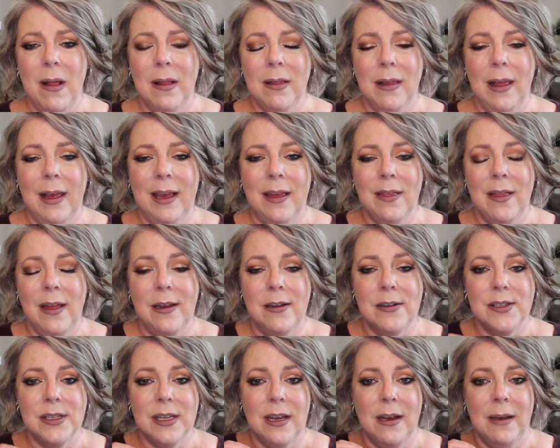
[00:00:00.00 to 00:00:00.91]
like
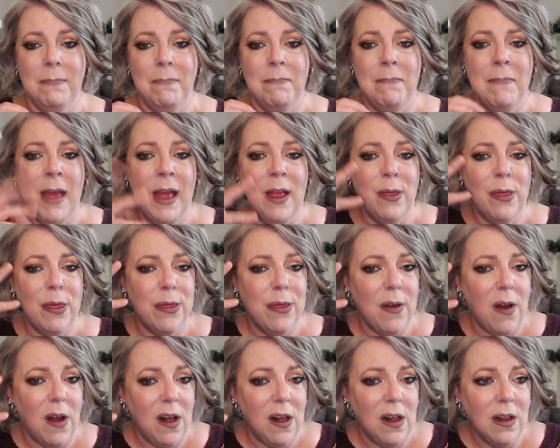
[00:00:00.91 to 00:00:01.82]
there's a
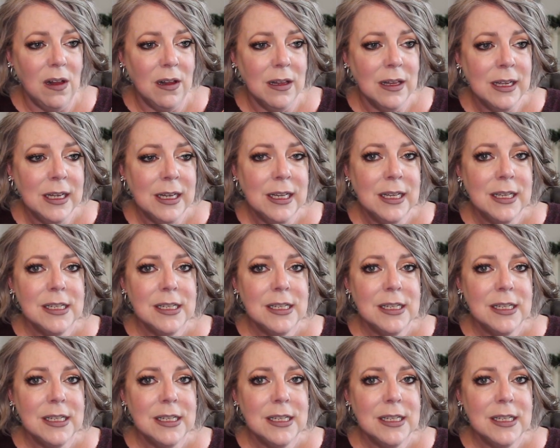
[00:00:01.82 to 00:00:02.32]
menthol